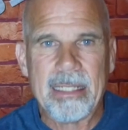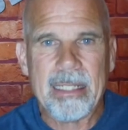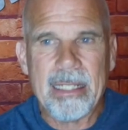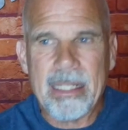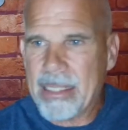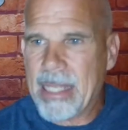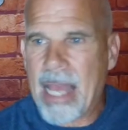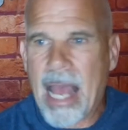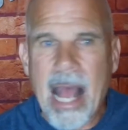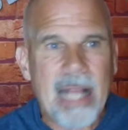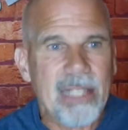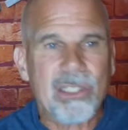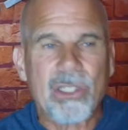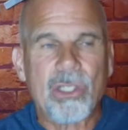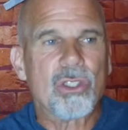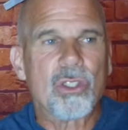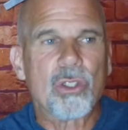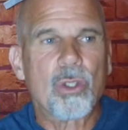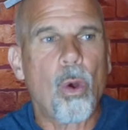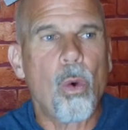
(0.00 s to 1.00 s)
To ask a
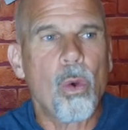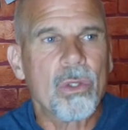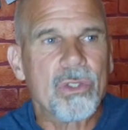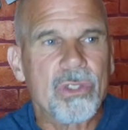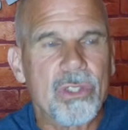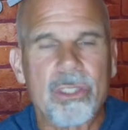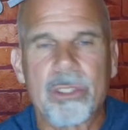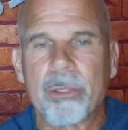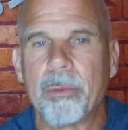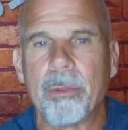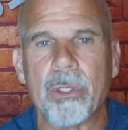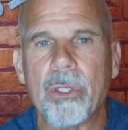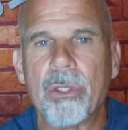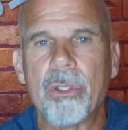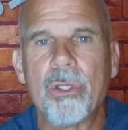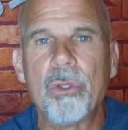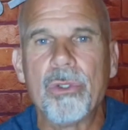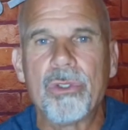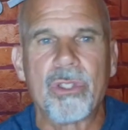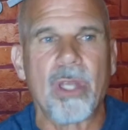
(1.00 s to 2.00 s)
school system to
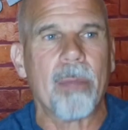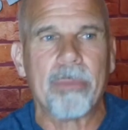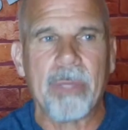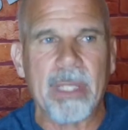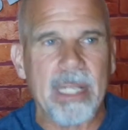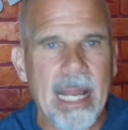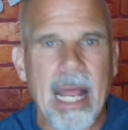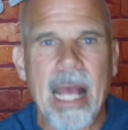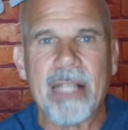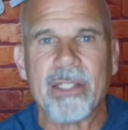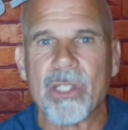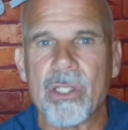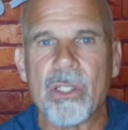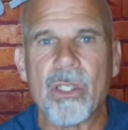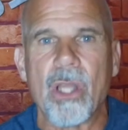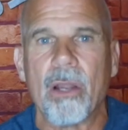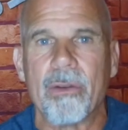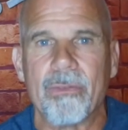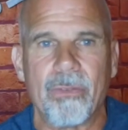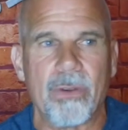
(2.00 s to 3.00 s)
do something that hasn't
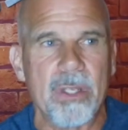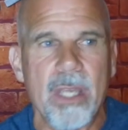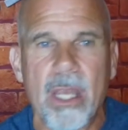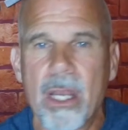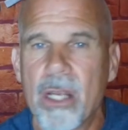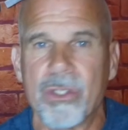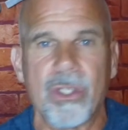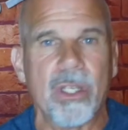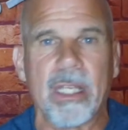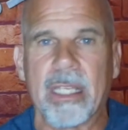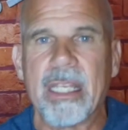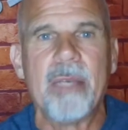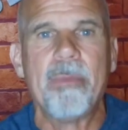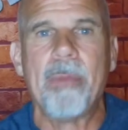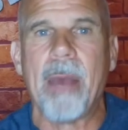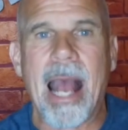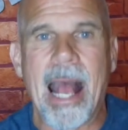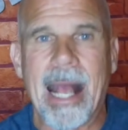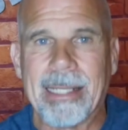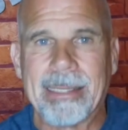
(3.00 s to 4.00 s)
done for years and to keep
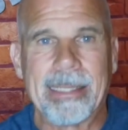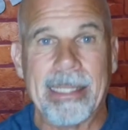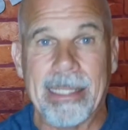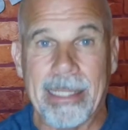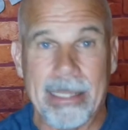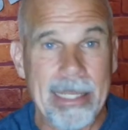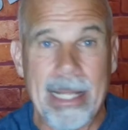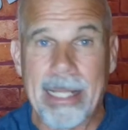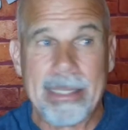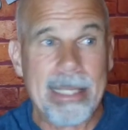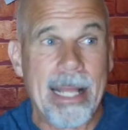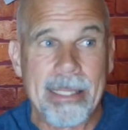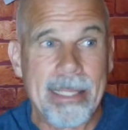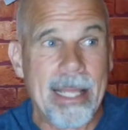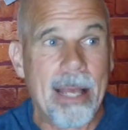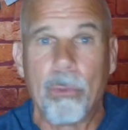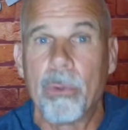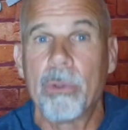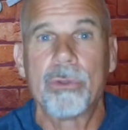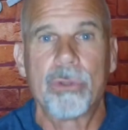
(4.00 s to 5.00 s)
asking it,
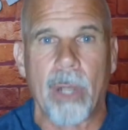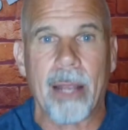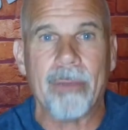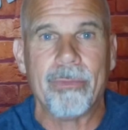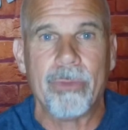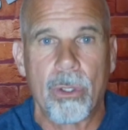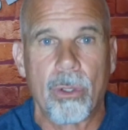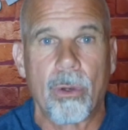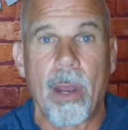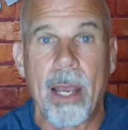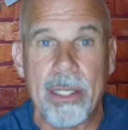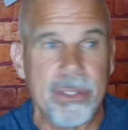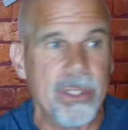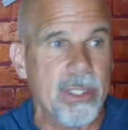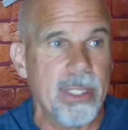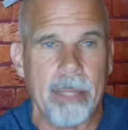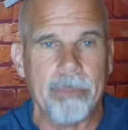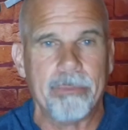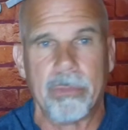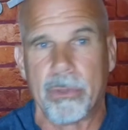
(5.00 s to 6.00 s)
that will drive you crazy.
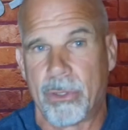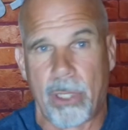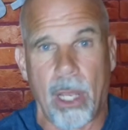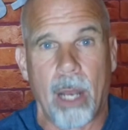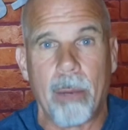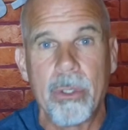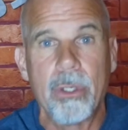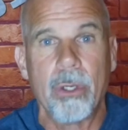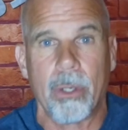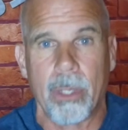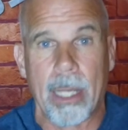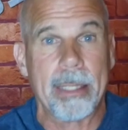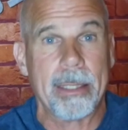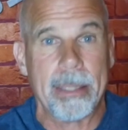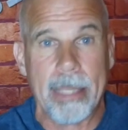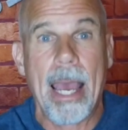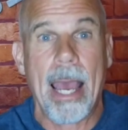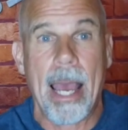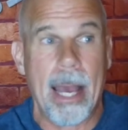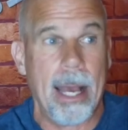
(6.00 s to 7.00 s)
And some of you are like,
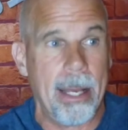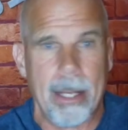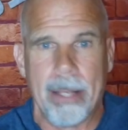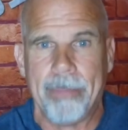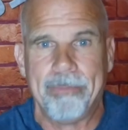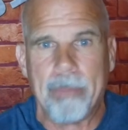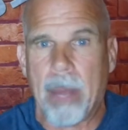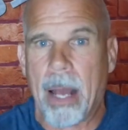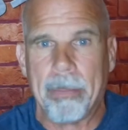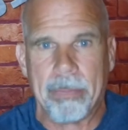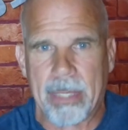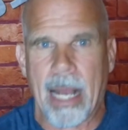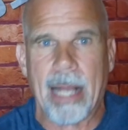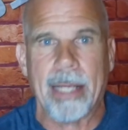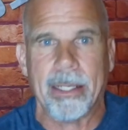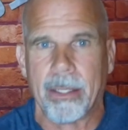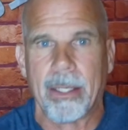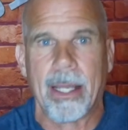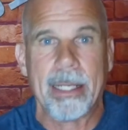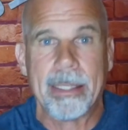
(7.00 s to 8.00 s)
yeah, I'm kind
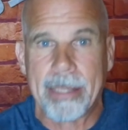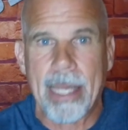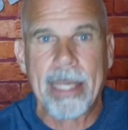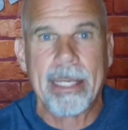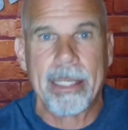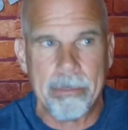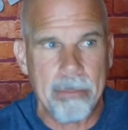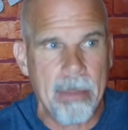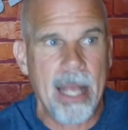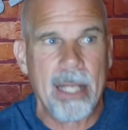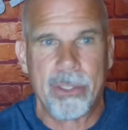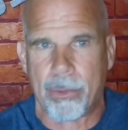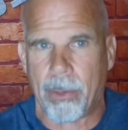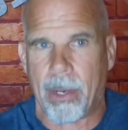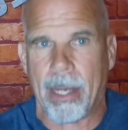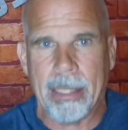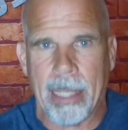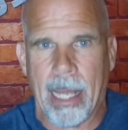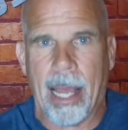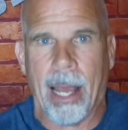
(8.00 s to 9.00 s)
of like taking meds
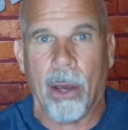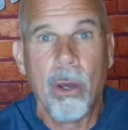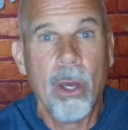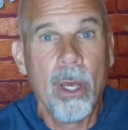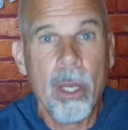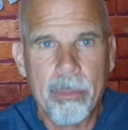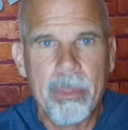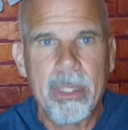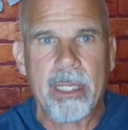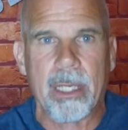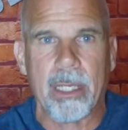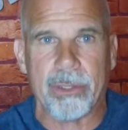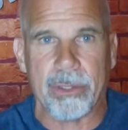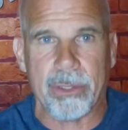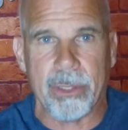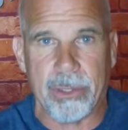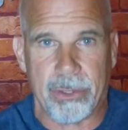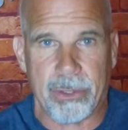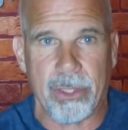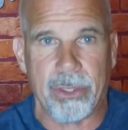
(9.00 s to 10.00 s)
right now because of
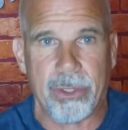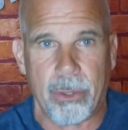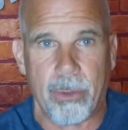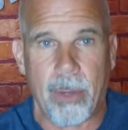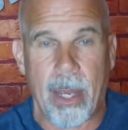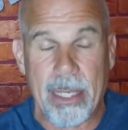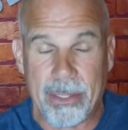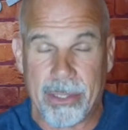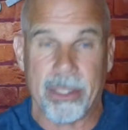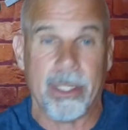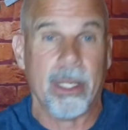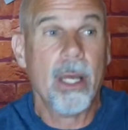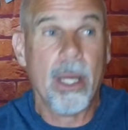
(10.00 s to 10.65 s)
this situation.